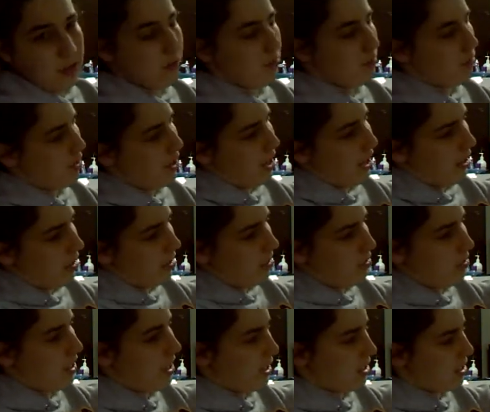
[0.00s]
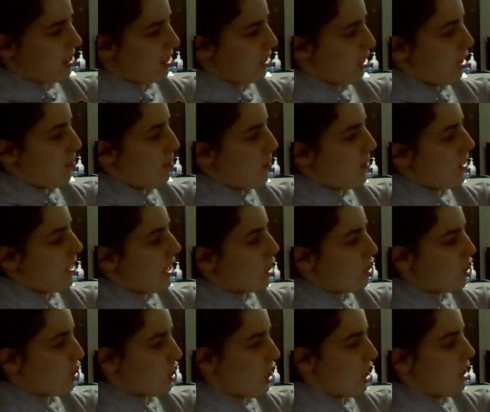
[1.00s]
You can't asleep. You
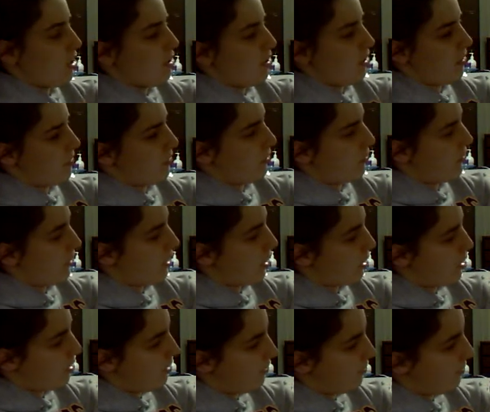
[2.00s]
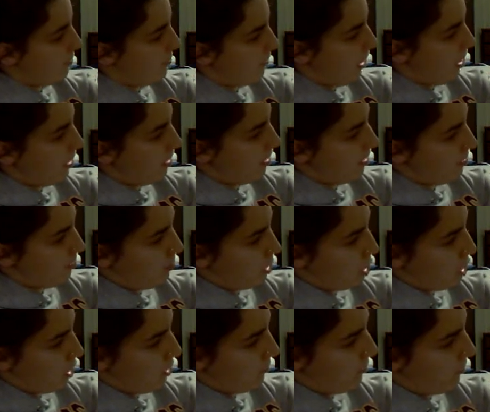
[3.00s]
can't Jane. You have to fall. You can fall, but she